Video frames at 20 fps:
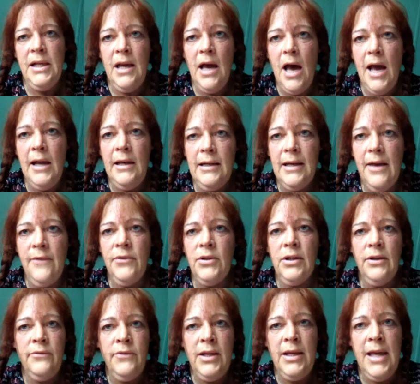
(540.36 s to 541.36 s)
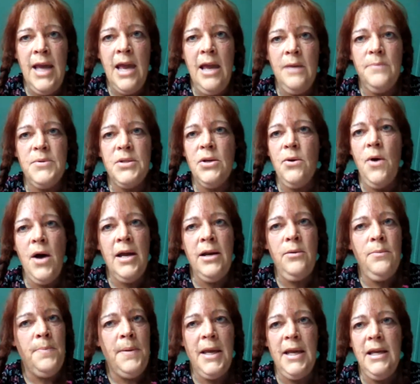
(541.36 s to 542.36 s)
high level of the game, so I
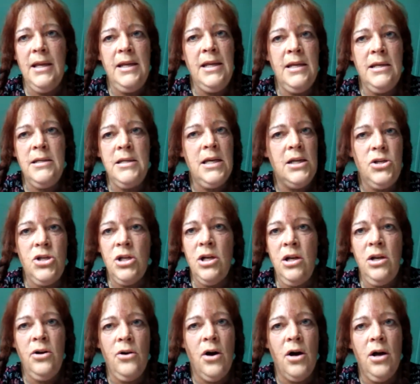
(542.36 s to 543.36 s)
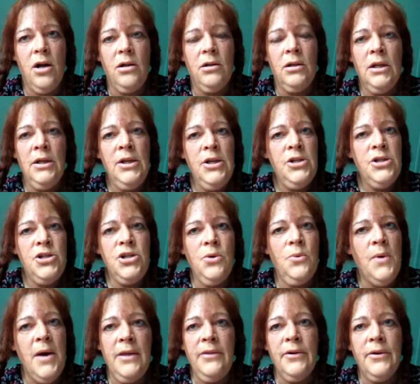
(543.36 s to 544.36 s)
don't pay any attention at all to
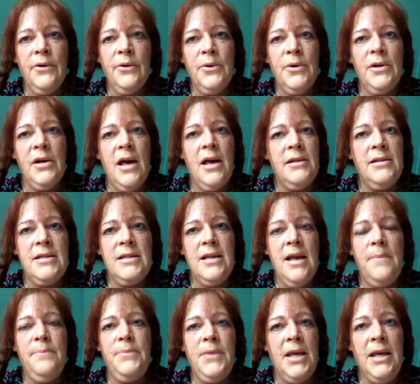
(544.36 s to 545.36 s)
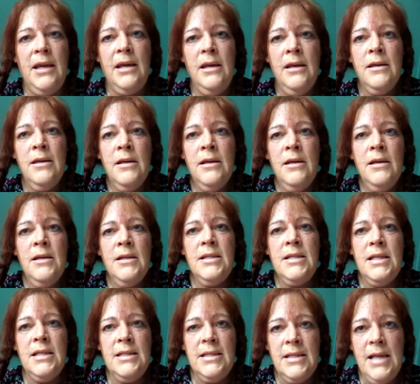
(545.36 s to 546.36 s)
whether or not something
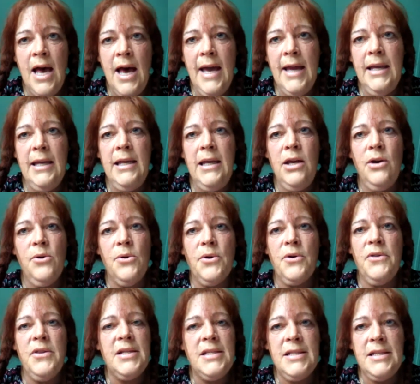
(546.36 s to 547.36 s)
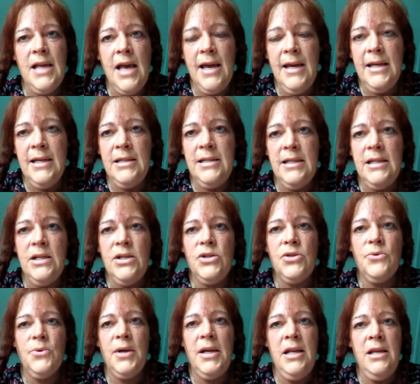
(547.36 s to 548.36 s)
society or the
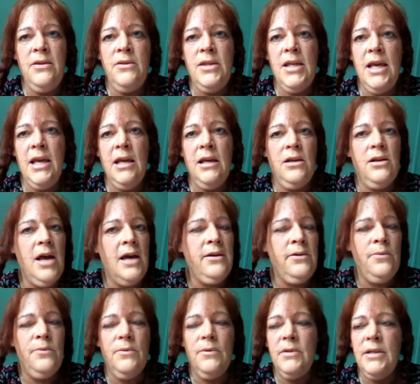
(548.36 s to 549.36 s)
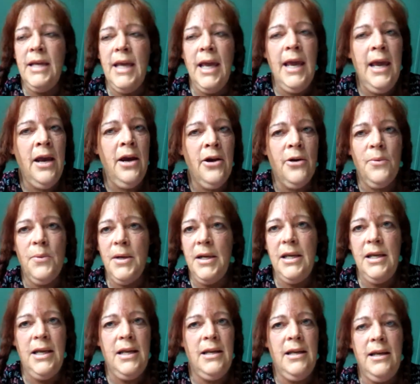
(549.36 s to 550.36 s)
scientists or anything, and I don't care what
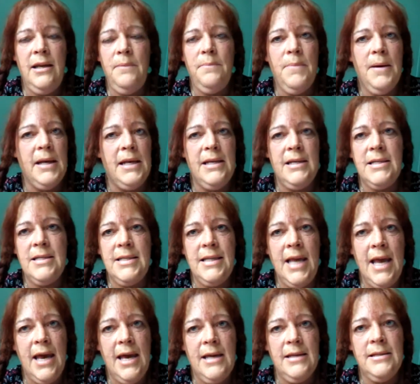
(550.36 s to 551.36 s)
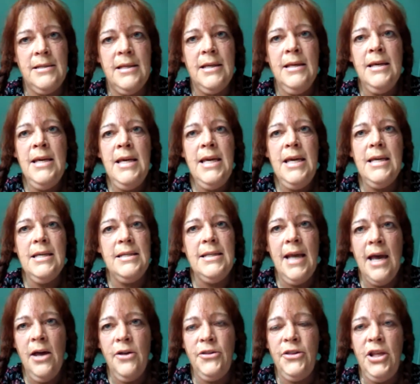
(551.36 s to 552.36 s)
anybody says, is
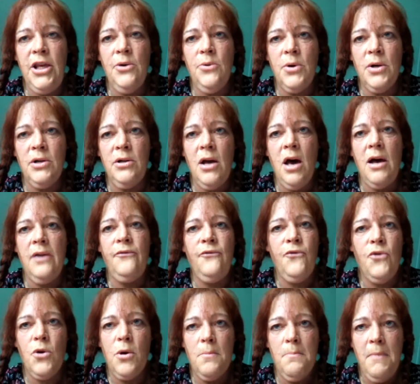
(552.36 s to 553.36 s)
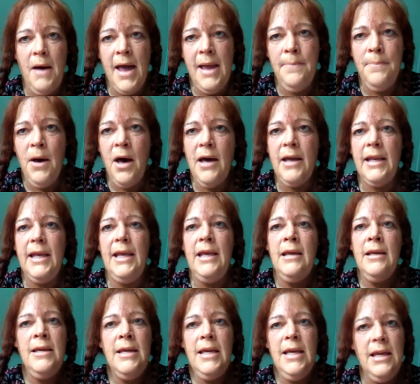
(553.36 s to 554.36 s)
healthy or not for my body
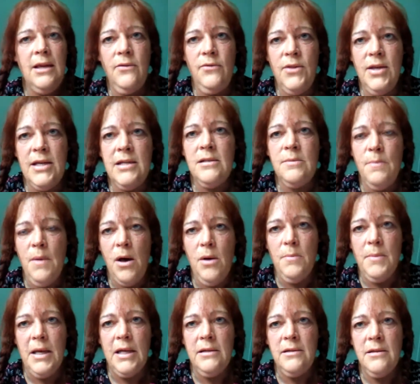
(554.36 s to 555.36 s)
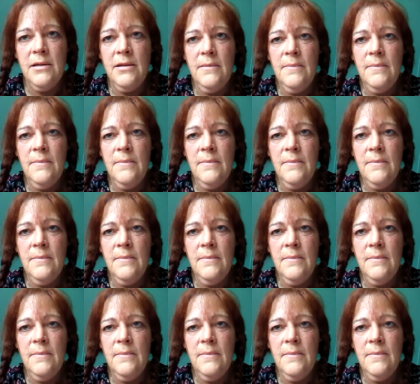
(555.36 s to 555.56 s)
in this moment.